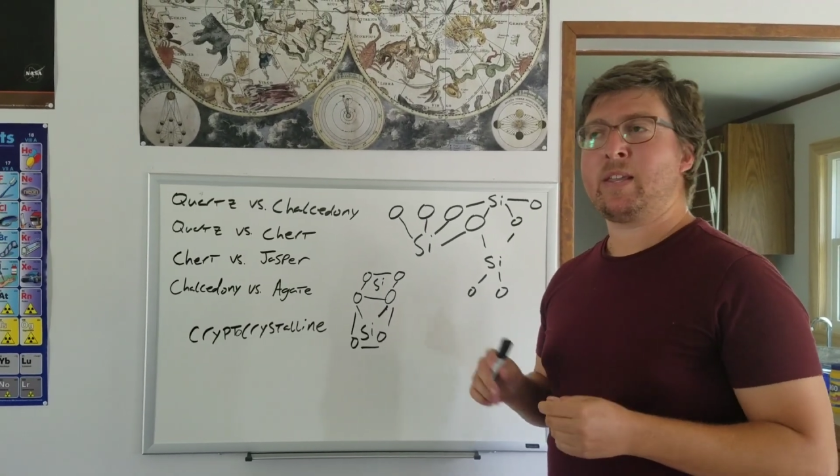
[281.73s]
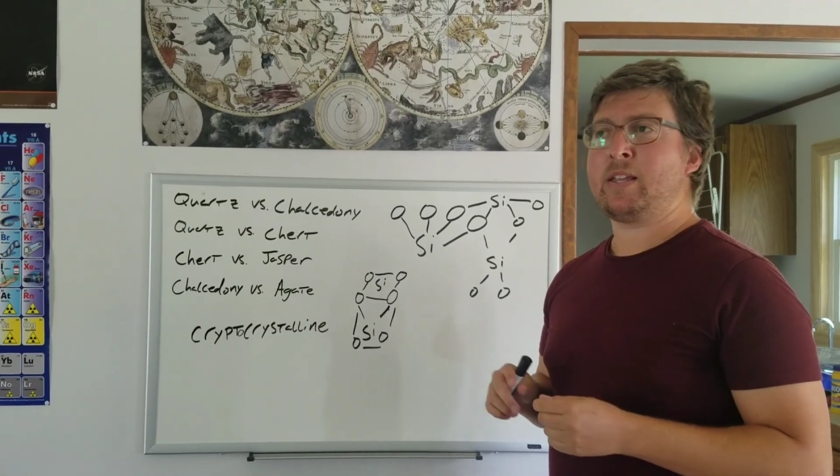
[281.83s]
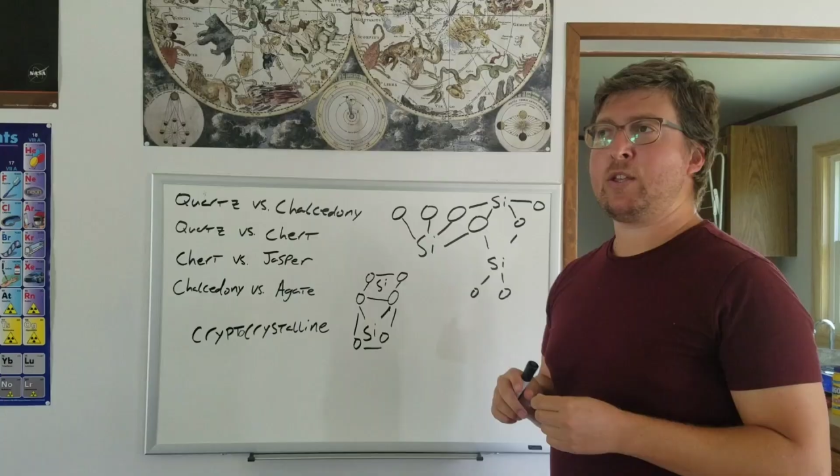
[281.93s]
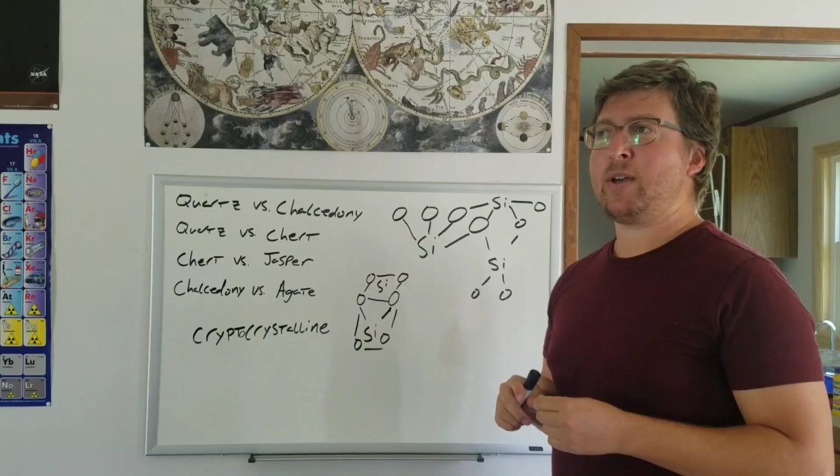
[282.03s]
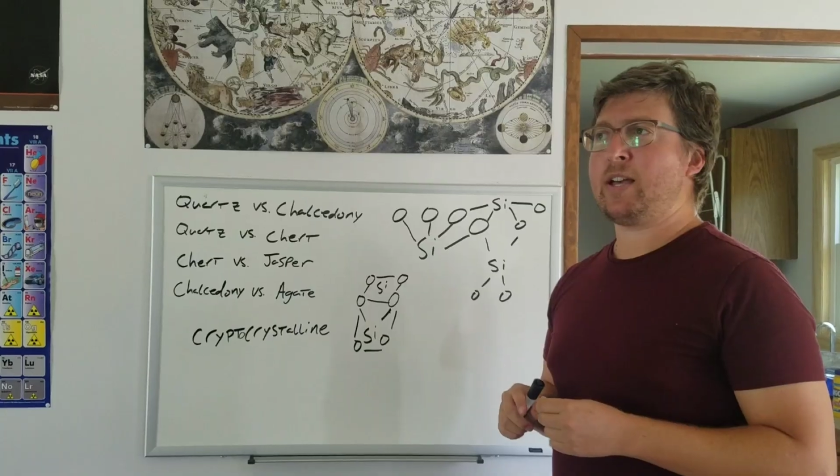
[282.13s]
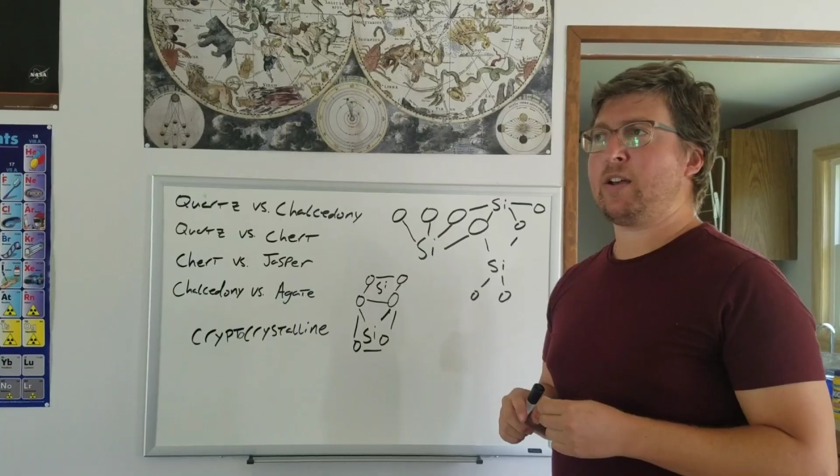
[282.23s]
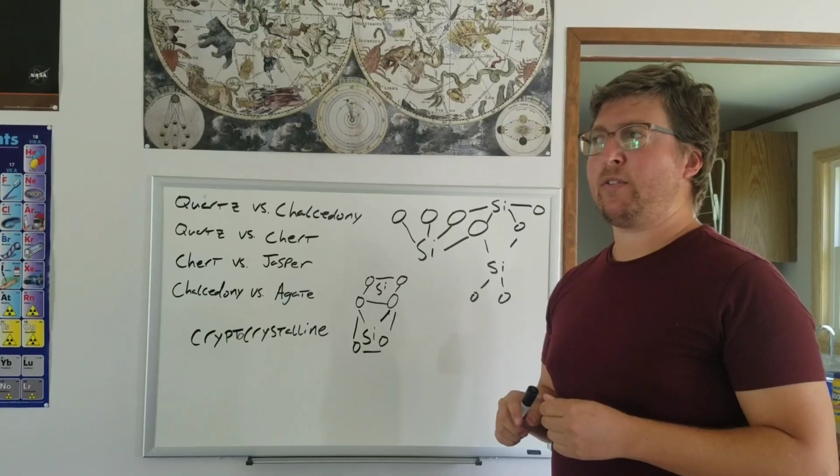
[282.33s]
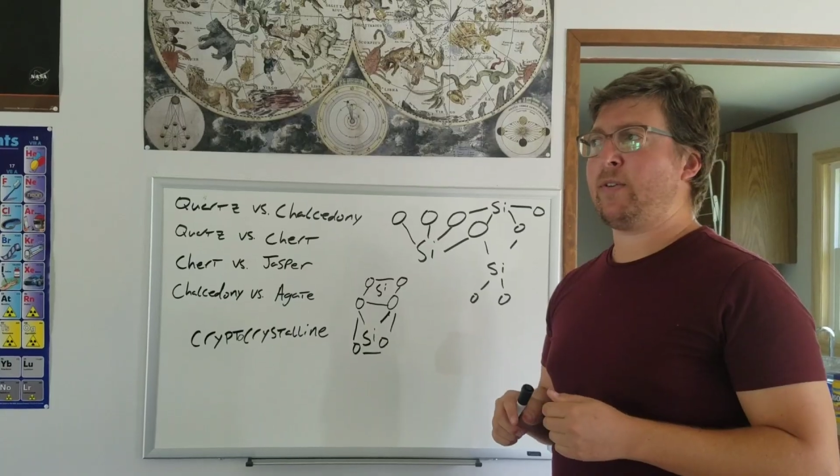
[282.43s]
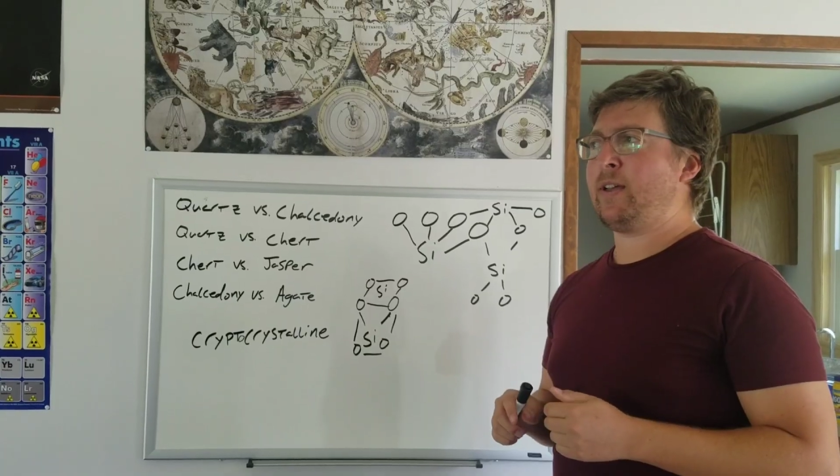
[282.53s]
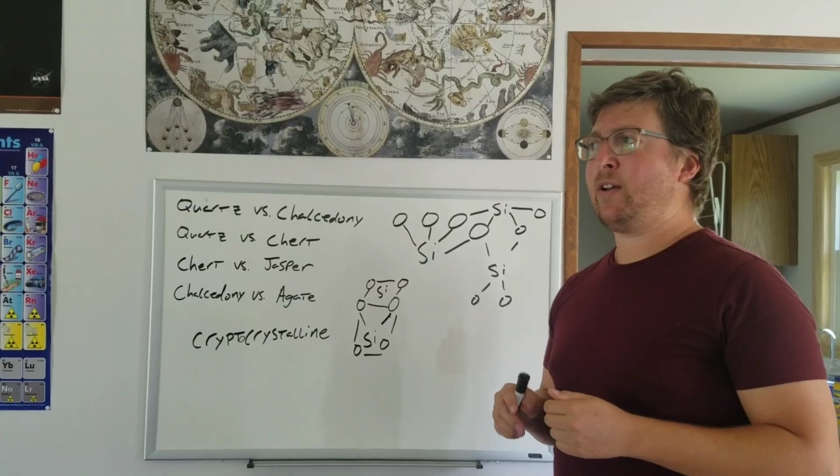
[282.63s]
You have
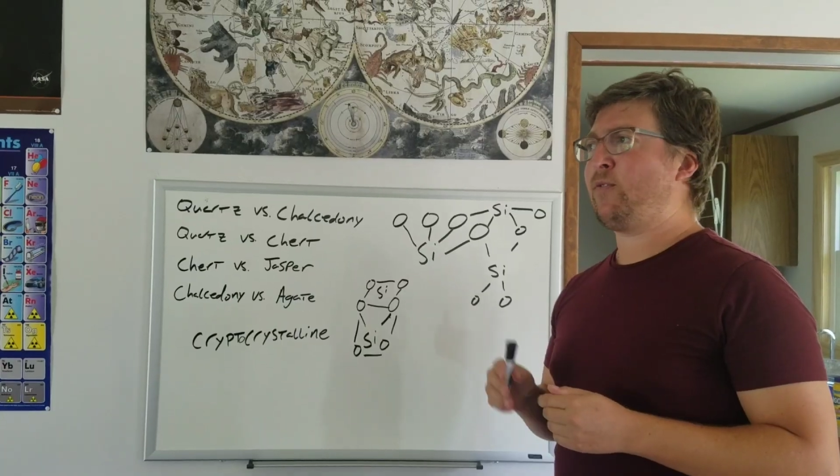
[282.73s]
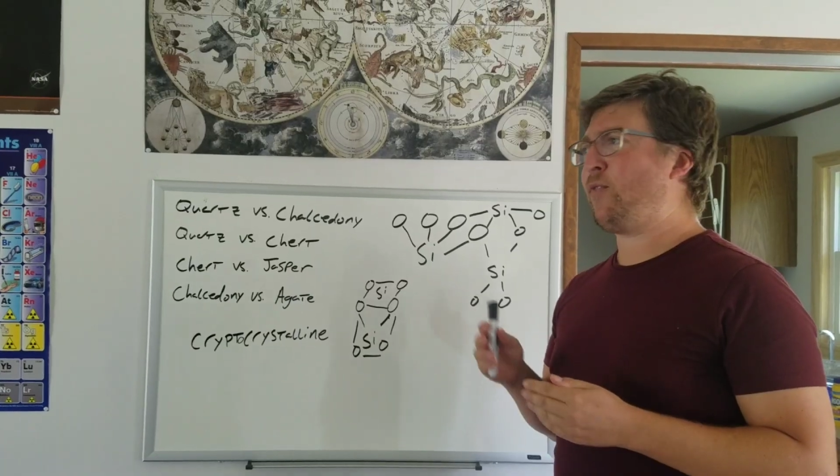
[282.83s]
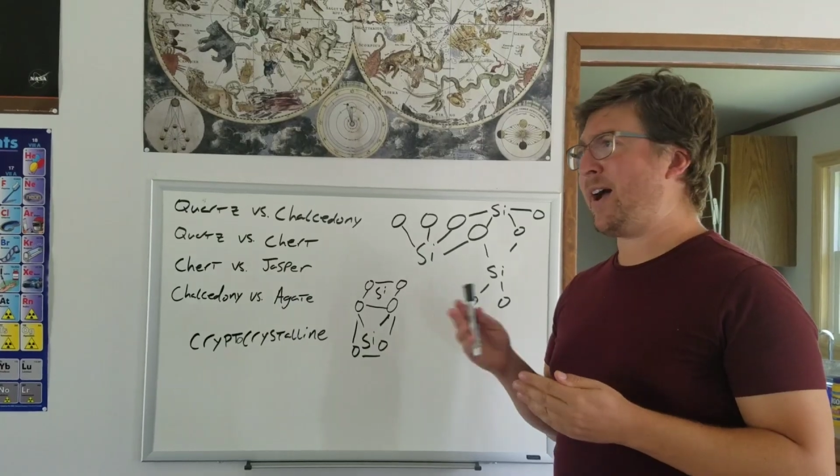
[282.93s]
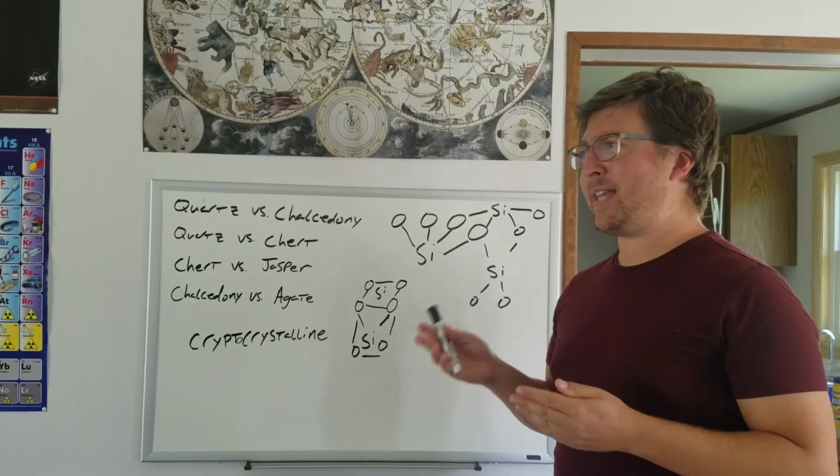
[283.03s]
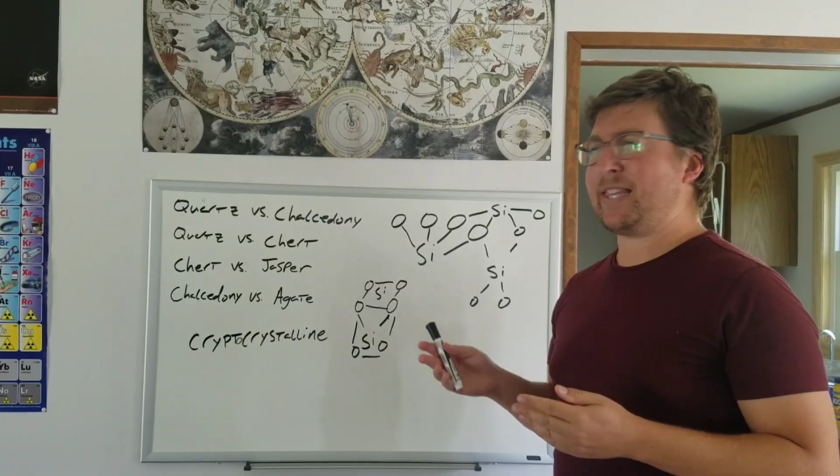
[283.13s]
finely